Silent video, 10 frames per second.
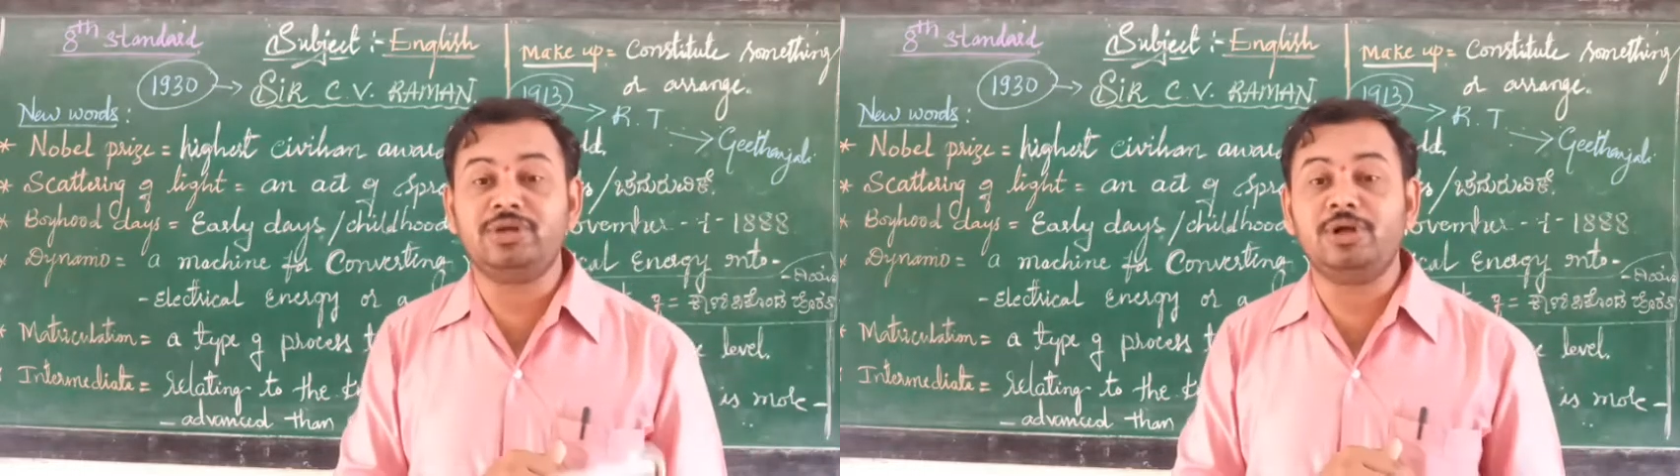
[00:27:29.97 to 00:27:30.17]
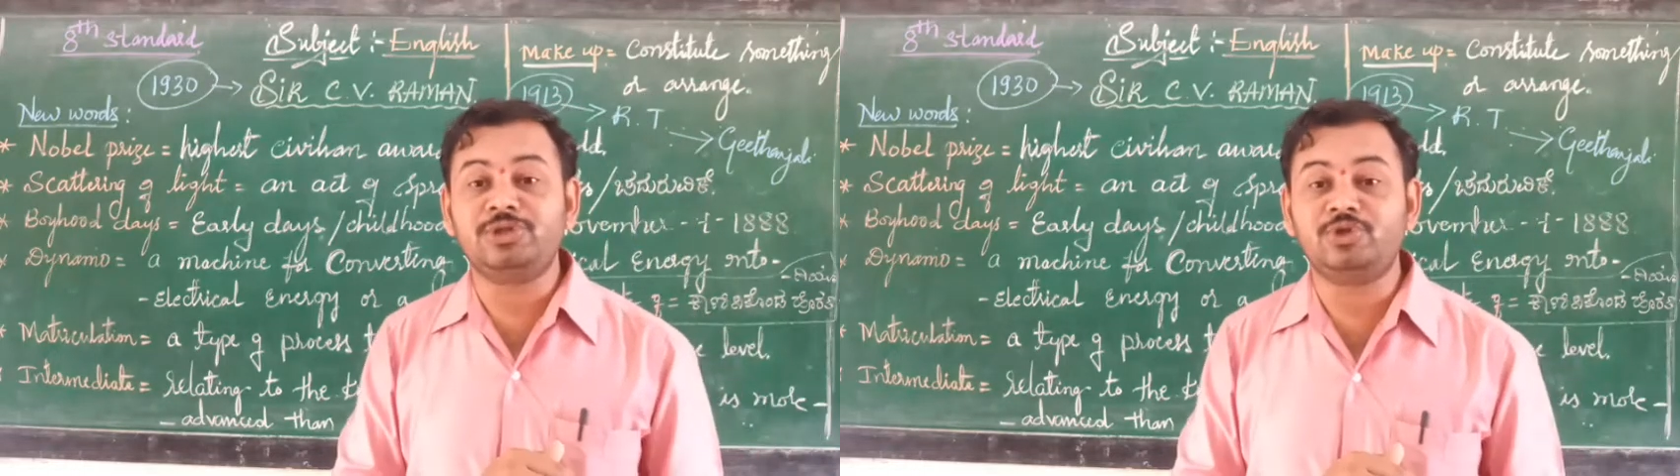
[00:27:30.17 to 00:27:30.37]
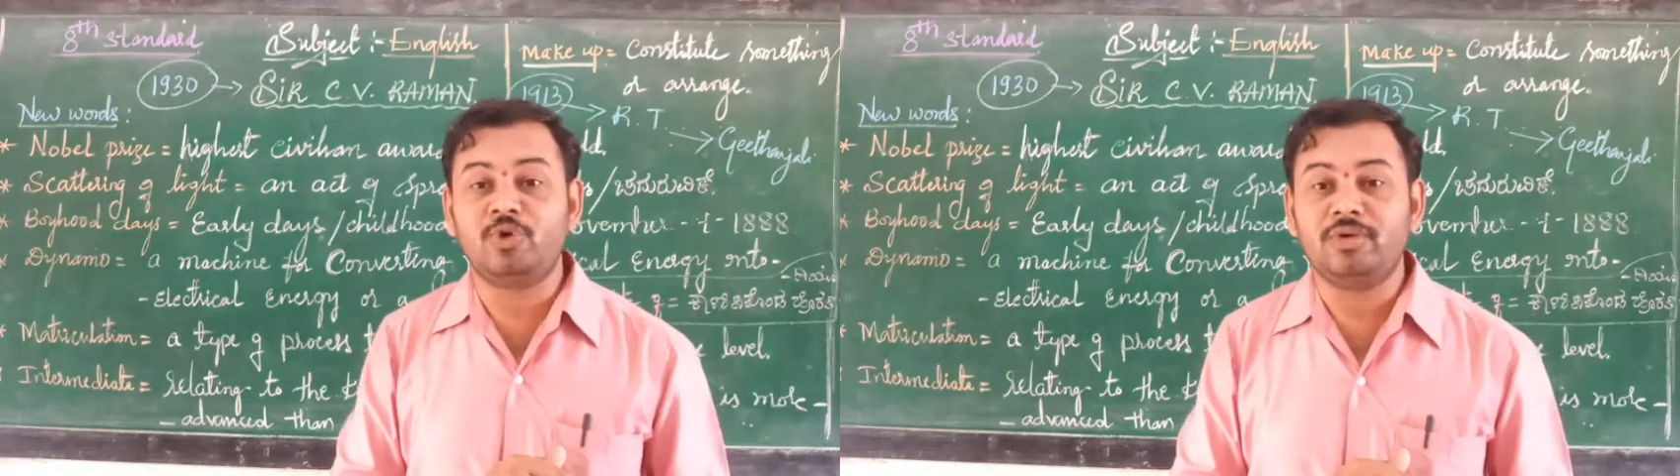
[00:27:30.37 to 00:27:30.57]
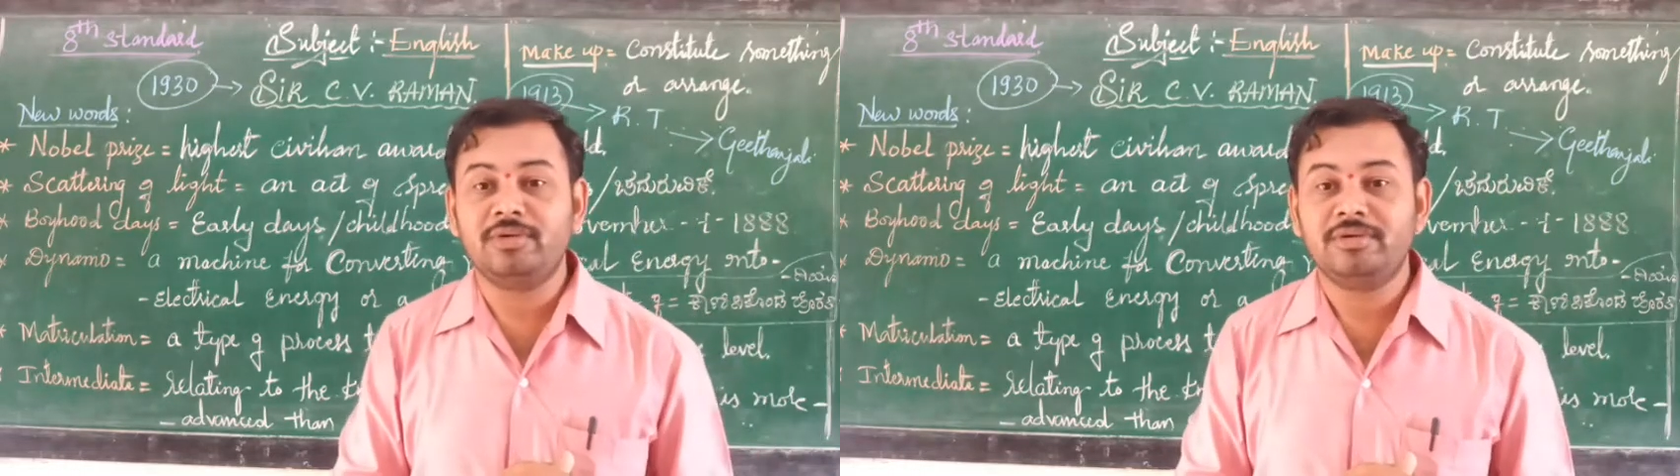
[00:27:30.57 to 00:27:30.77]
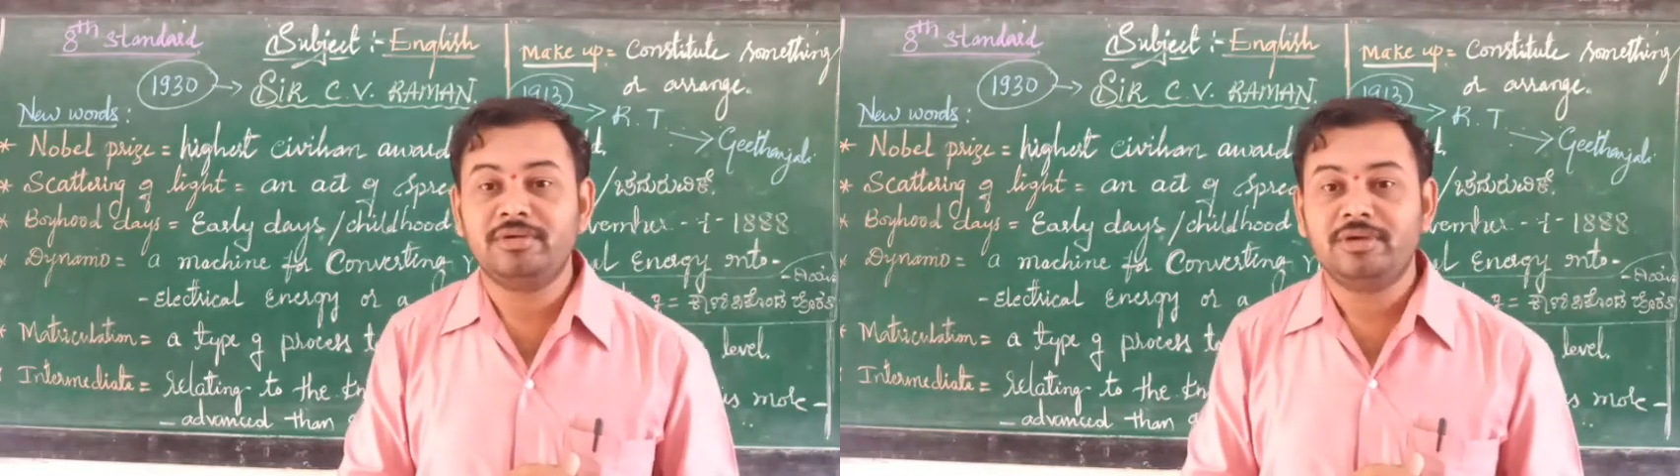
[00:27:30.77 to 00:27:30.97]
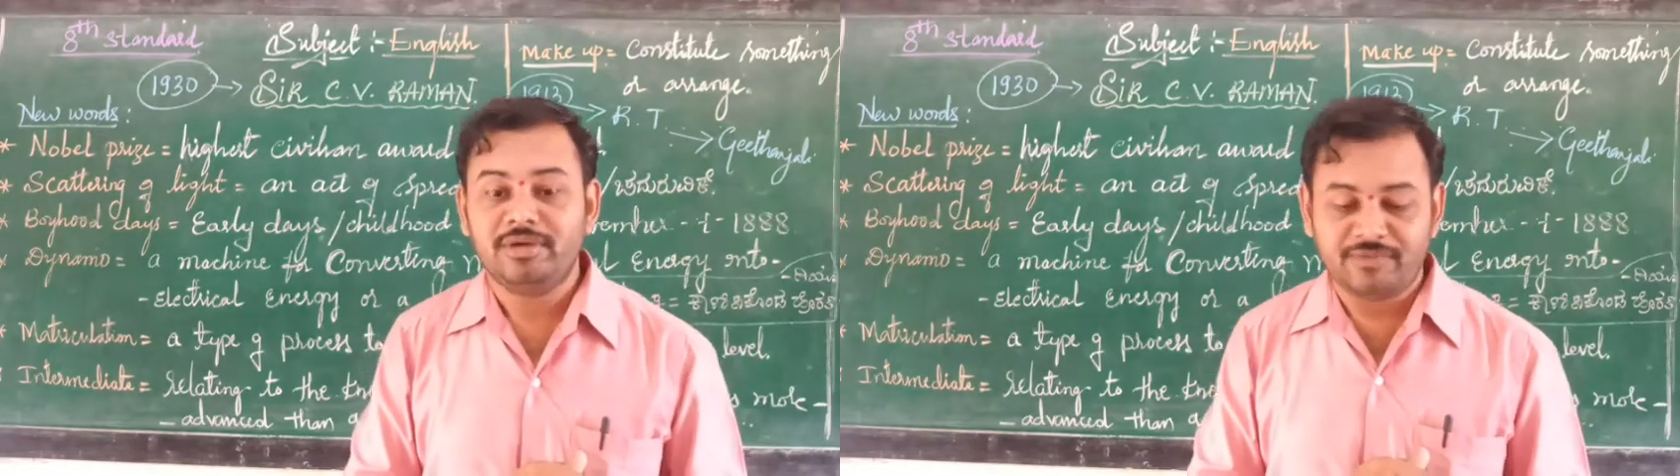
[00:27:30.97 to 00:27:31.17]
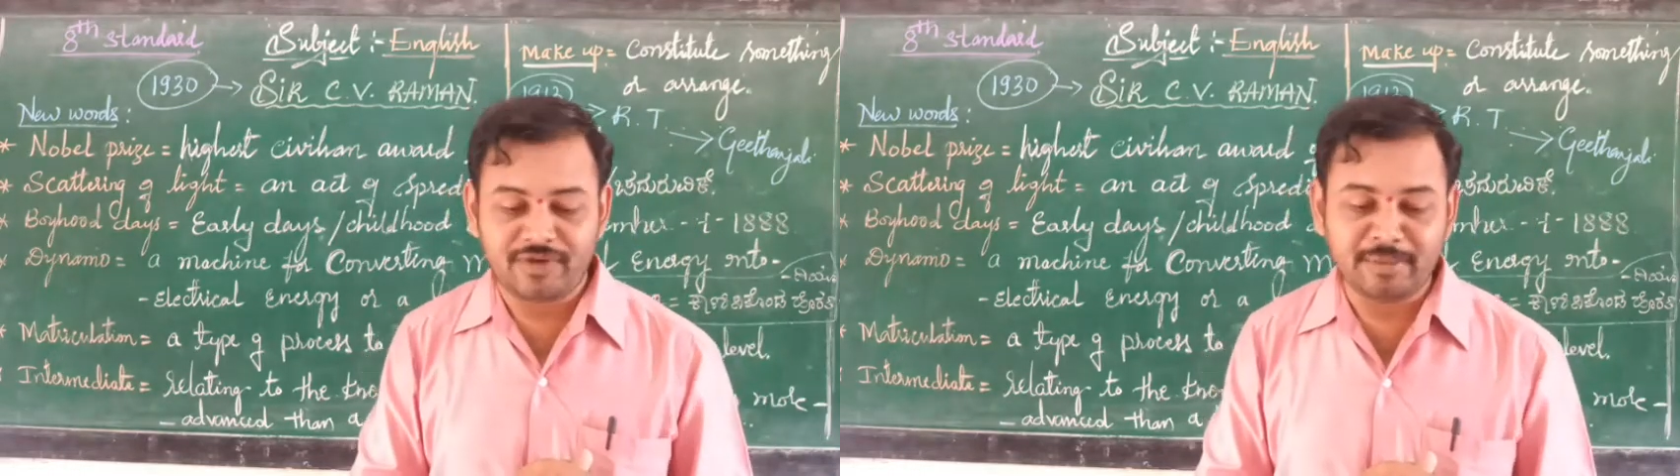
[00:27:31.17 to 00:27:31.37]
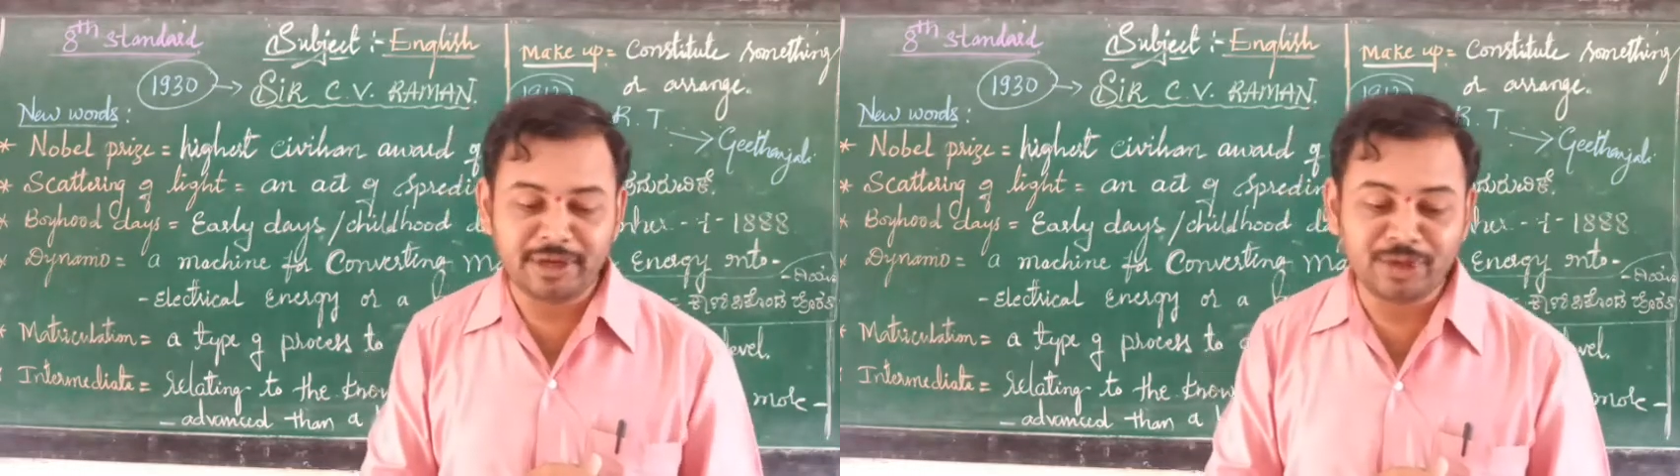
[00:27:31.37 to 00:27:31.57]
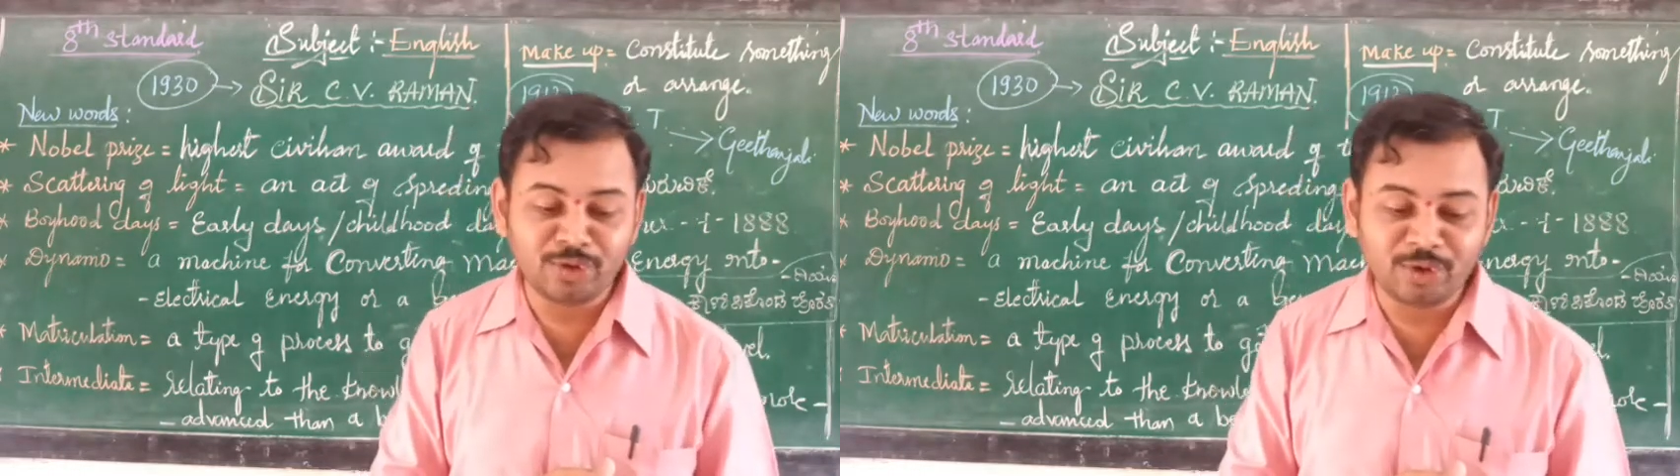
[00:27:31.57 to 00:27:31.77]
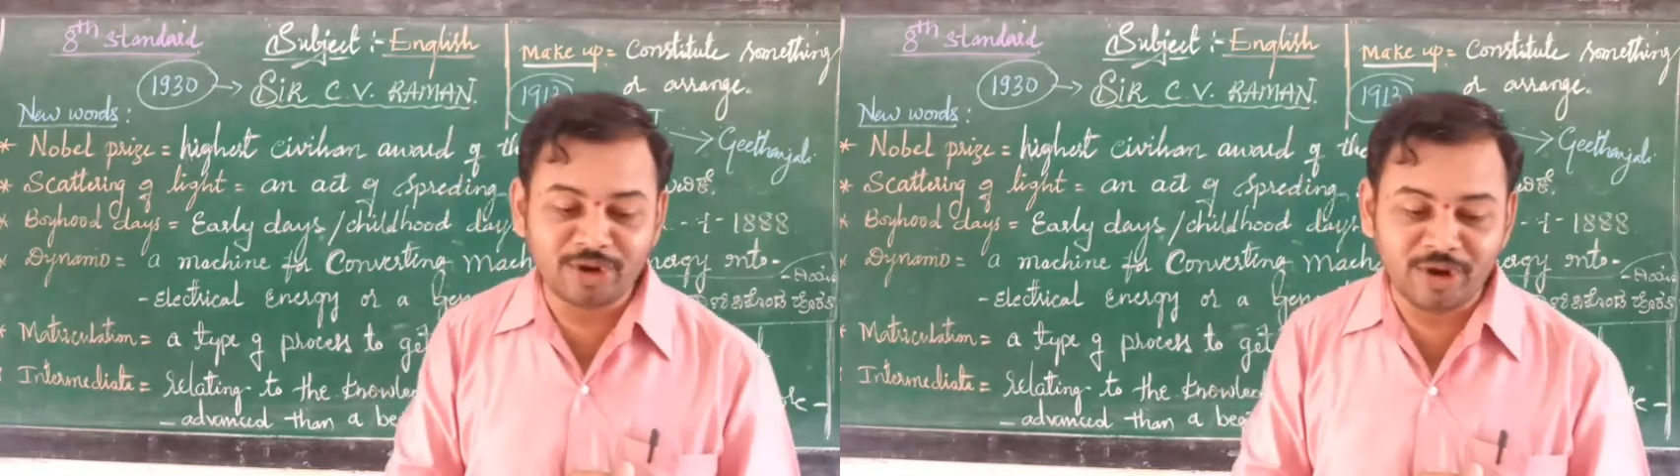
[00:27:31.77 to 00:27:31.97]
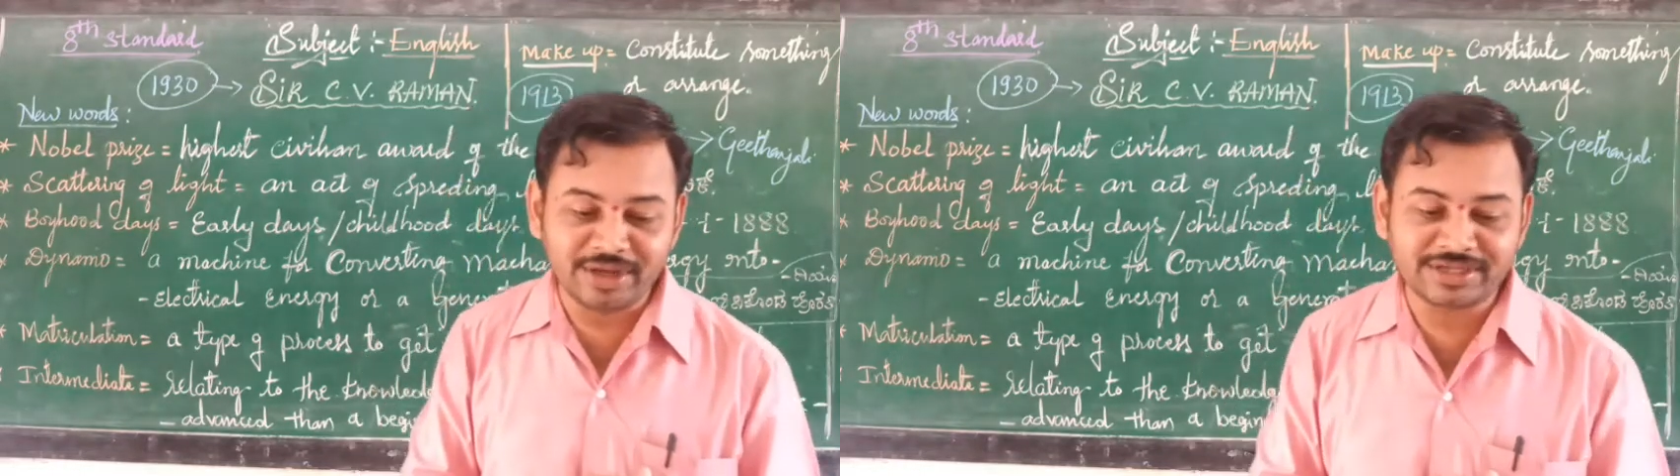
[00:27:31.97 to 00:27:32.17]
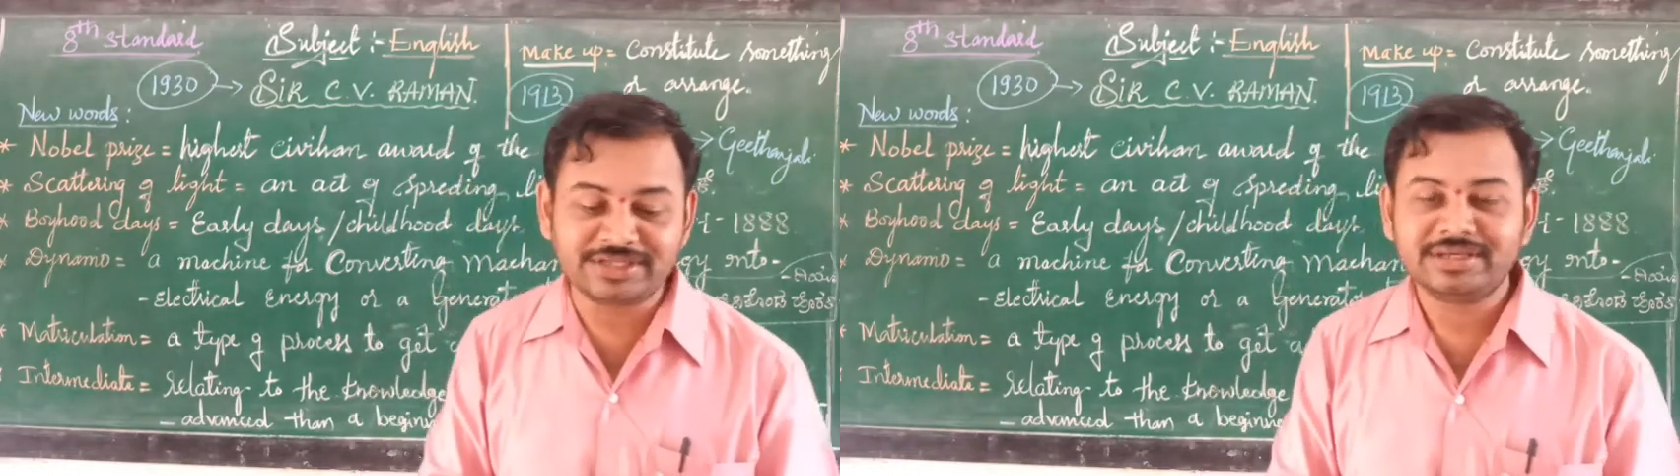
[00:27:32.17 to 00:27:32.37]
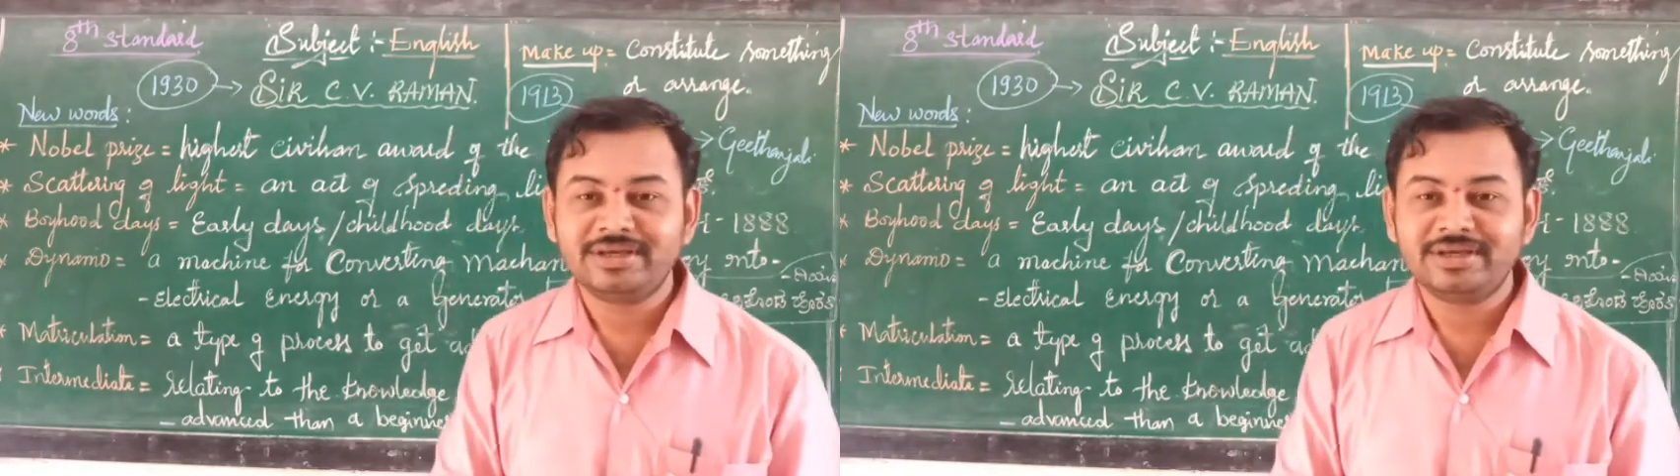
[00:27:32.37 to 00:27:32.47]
also from Hindu college.